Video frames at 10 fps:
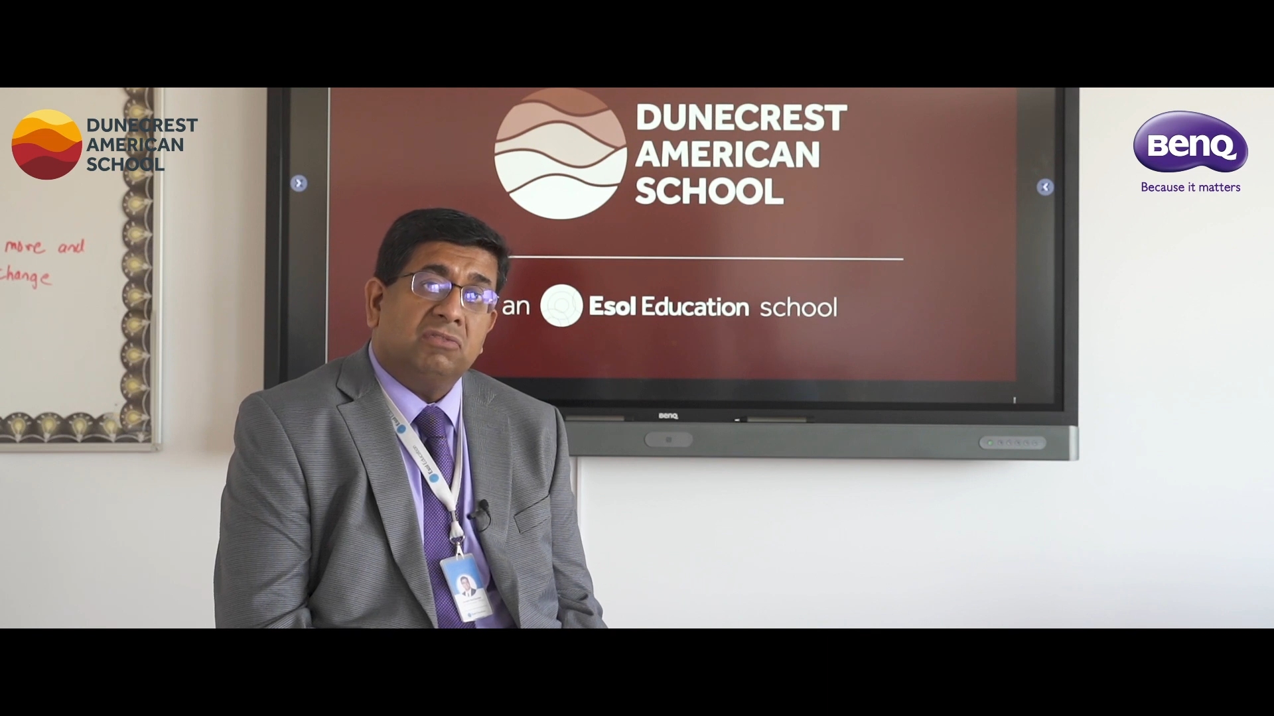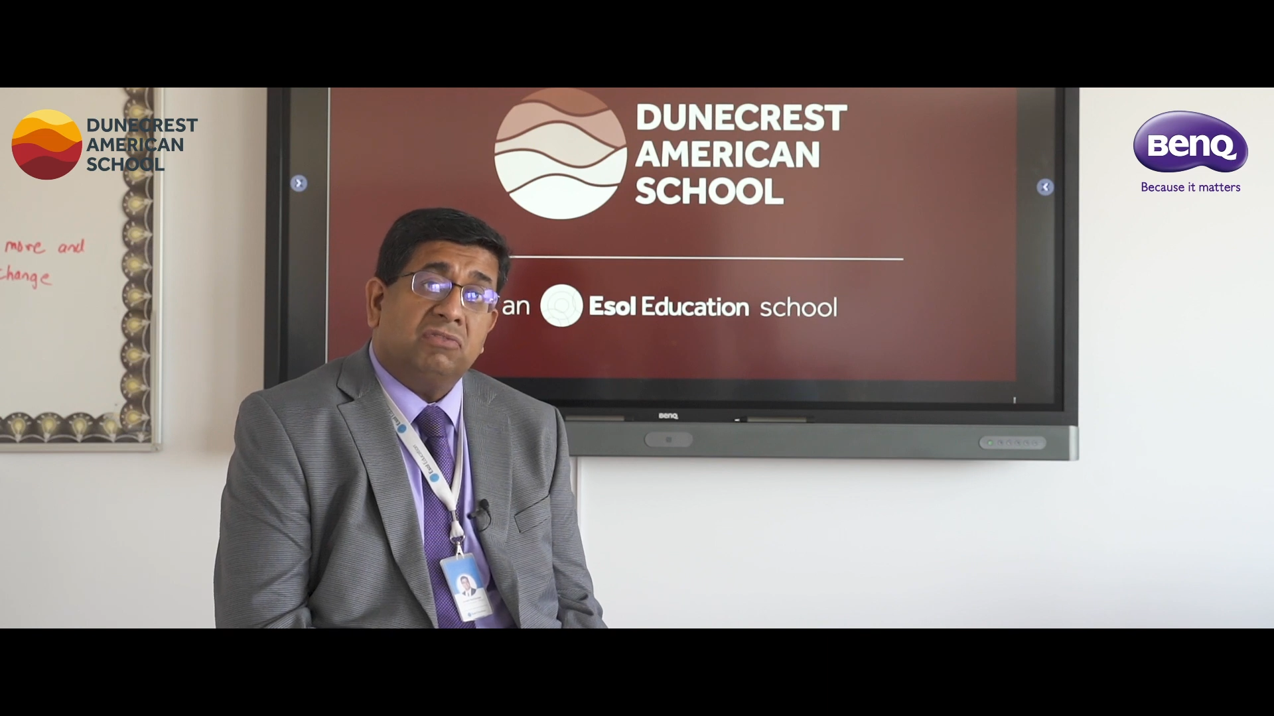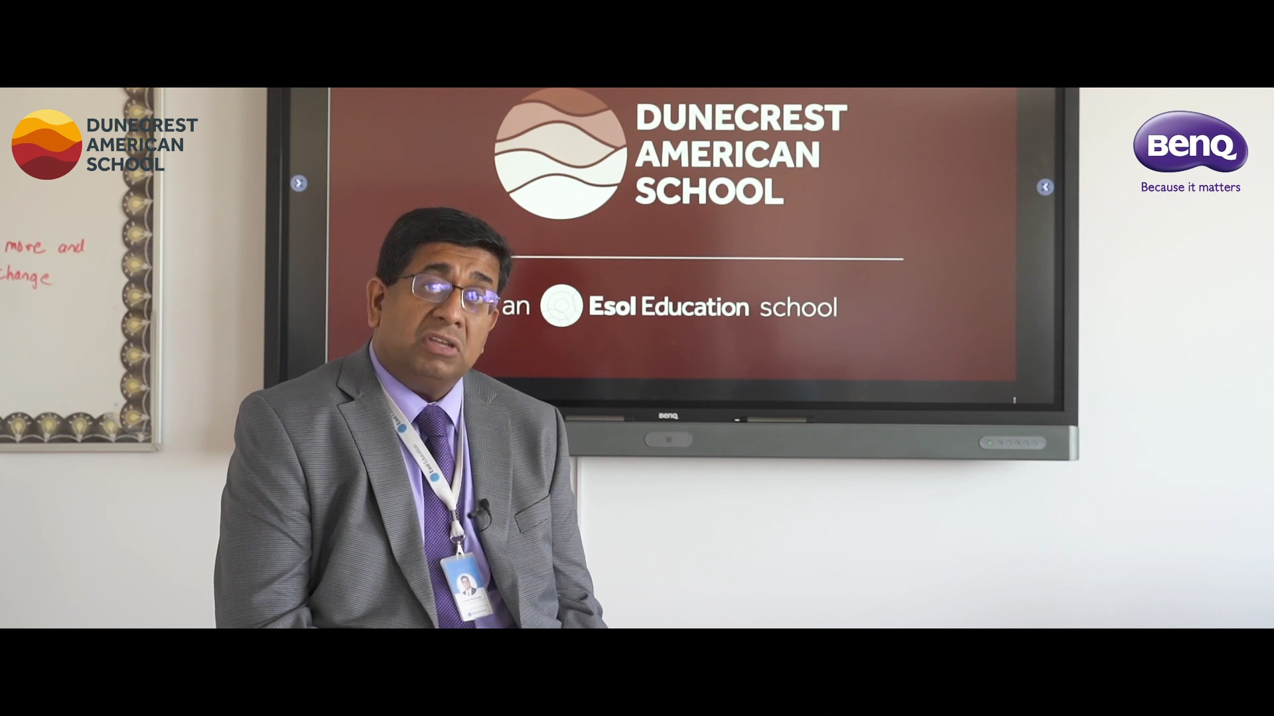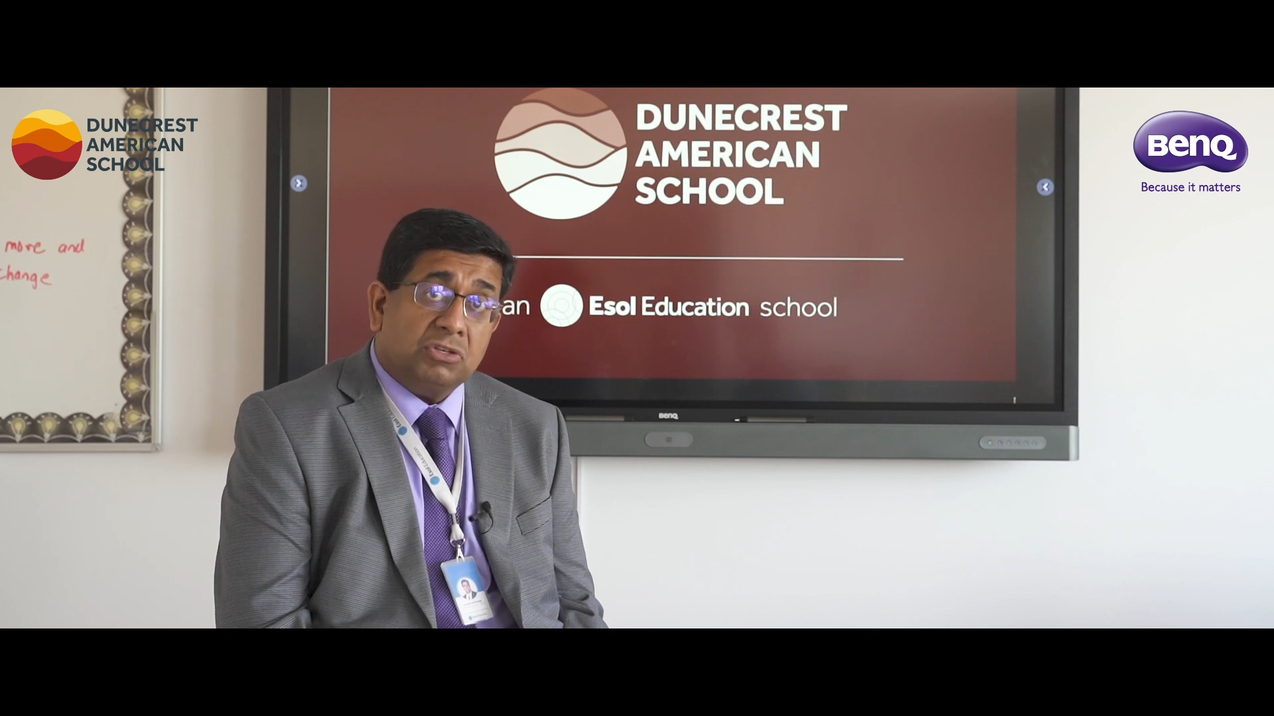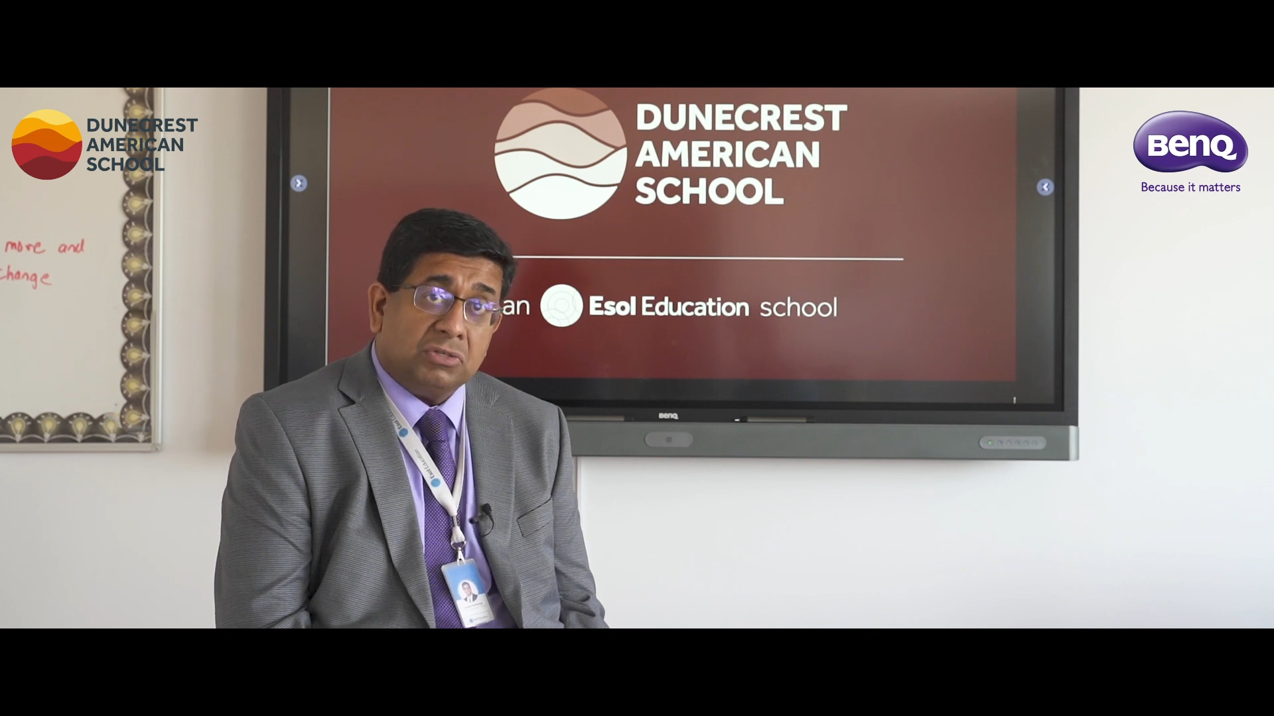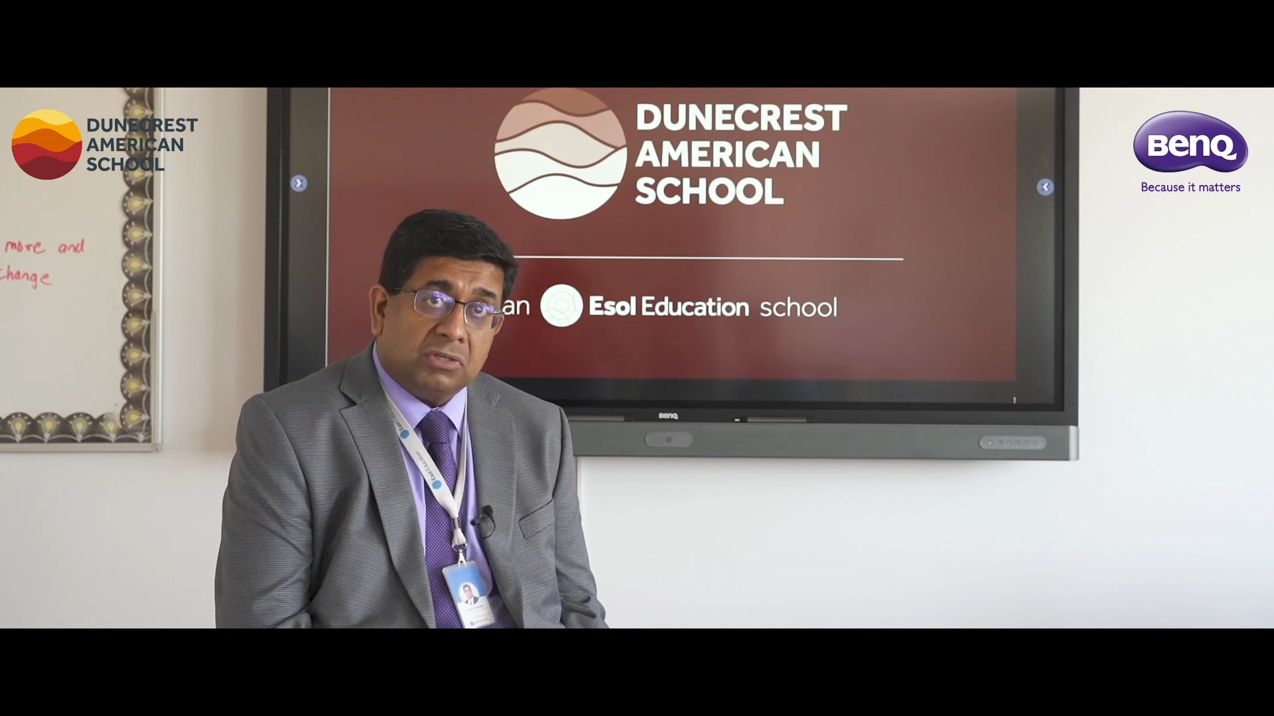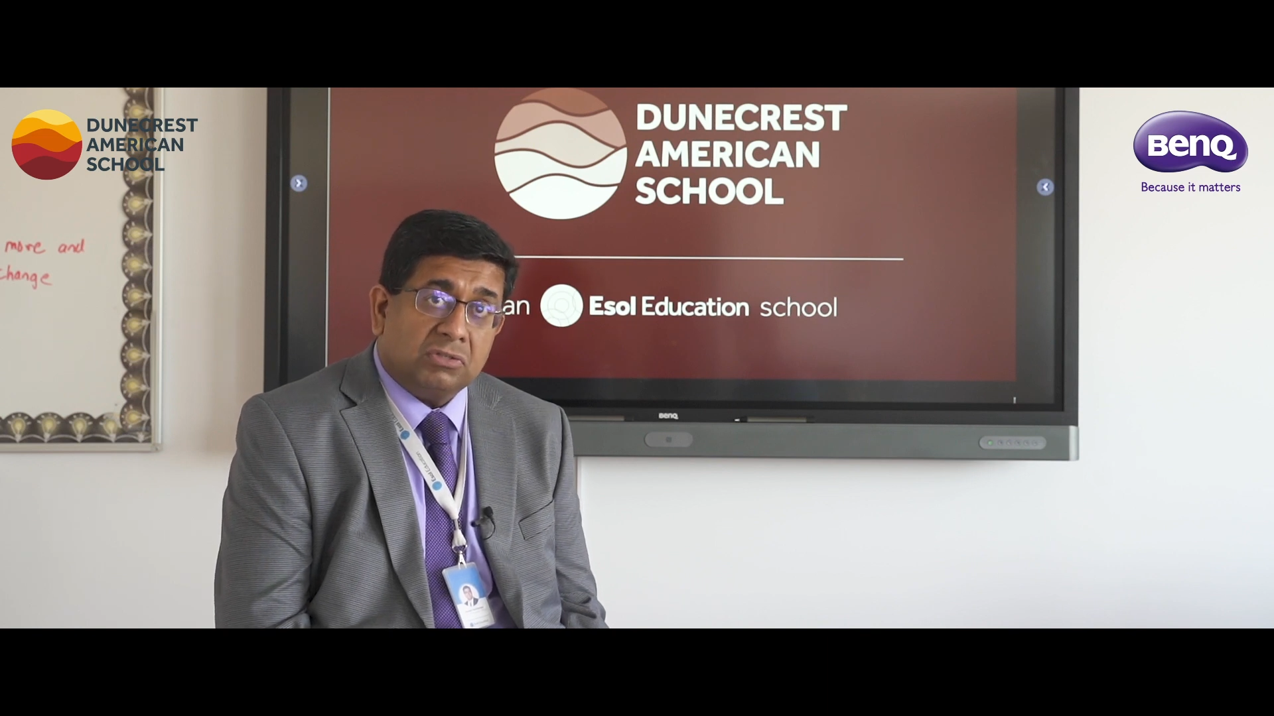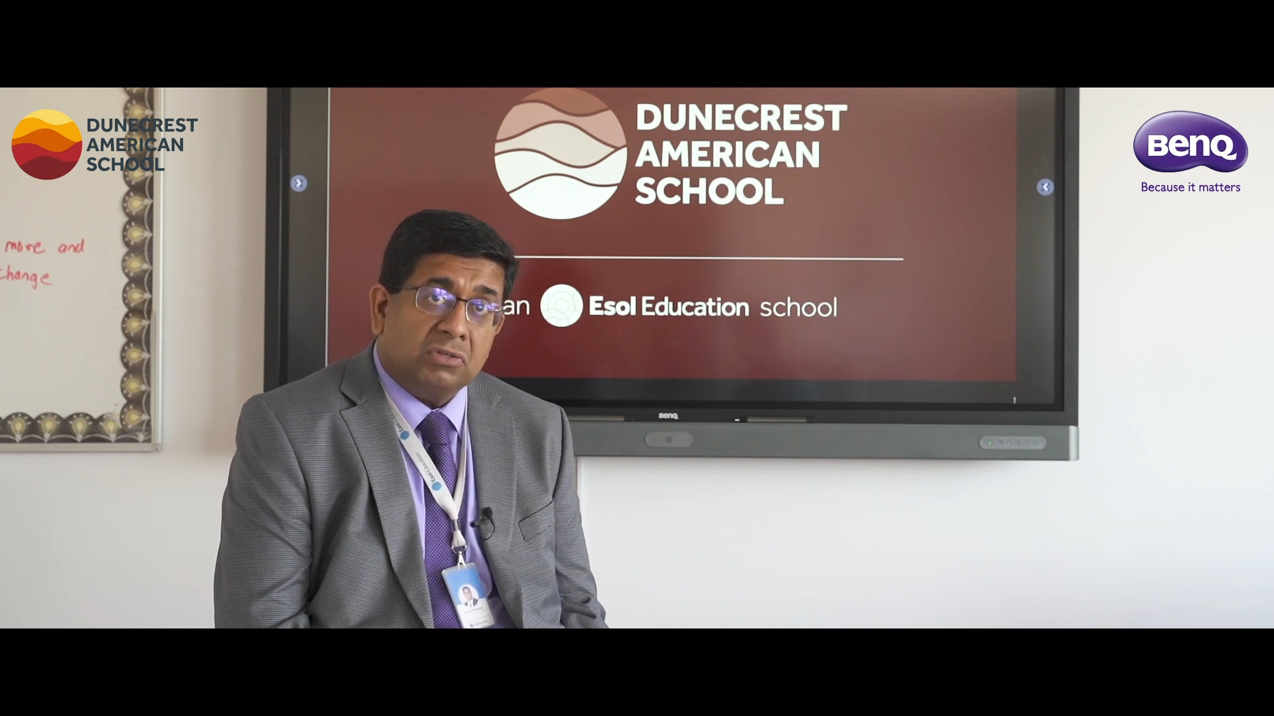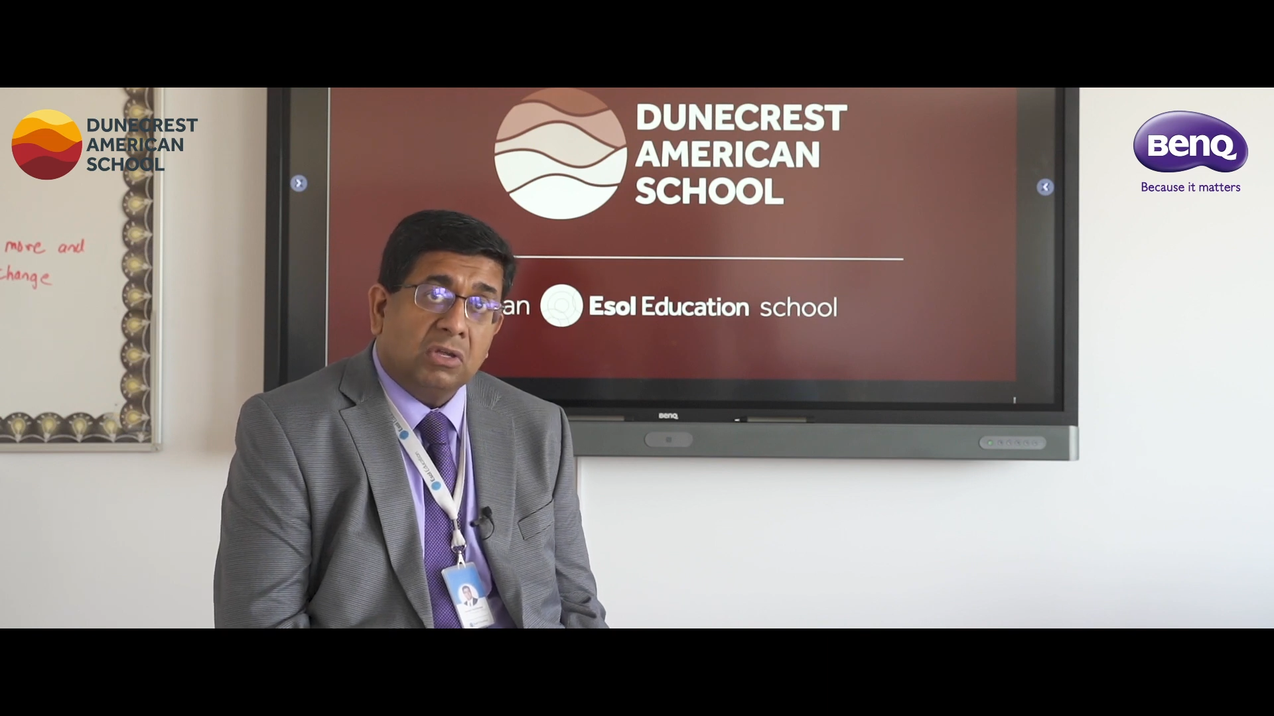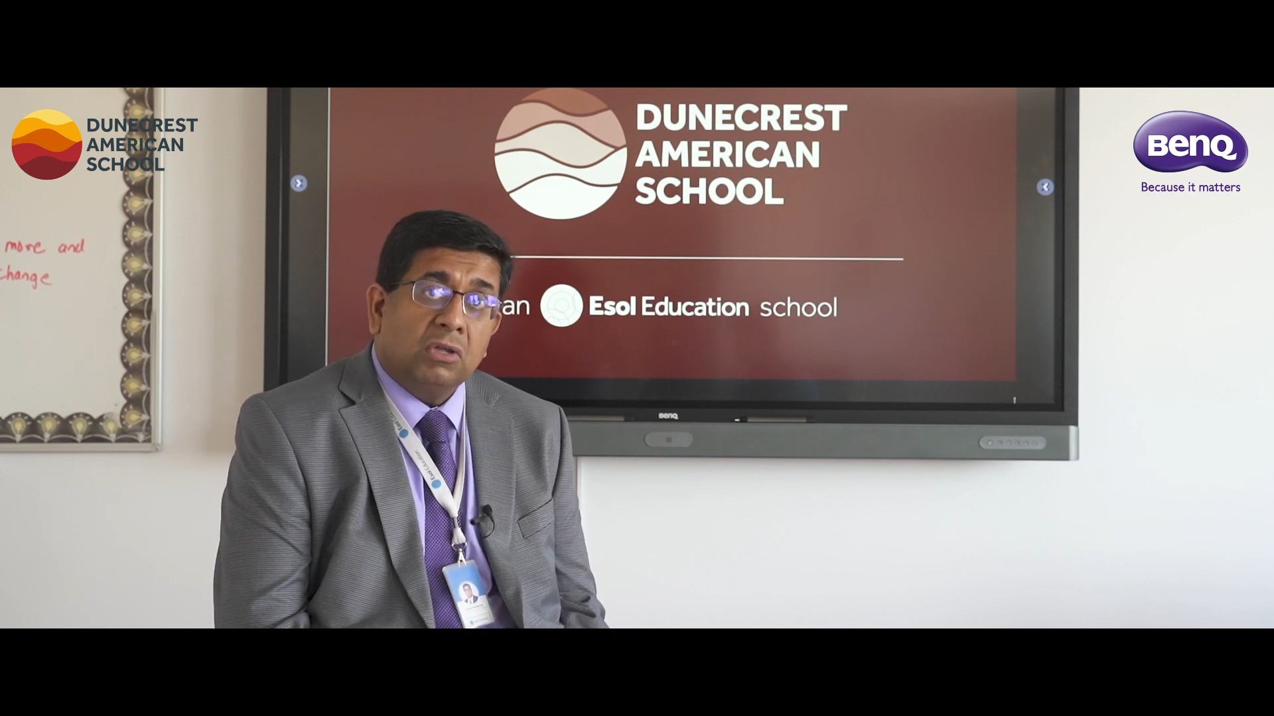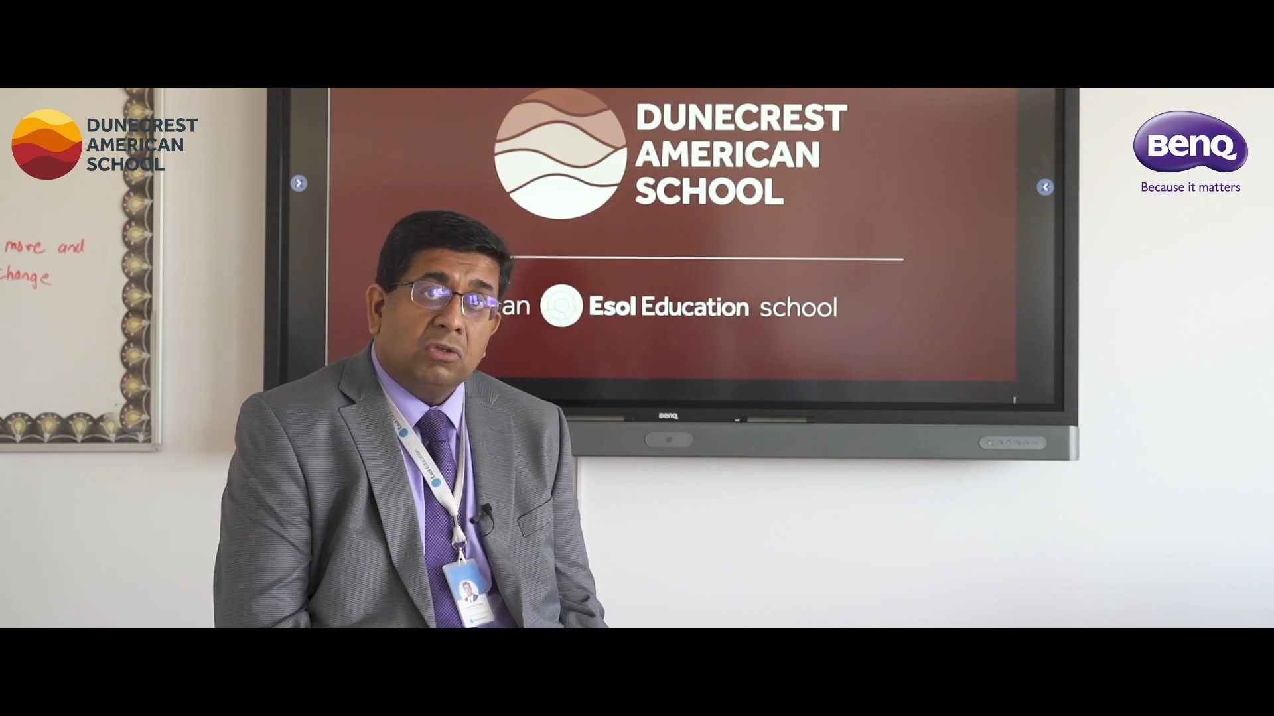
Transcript: features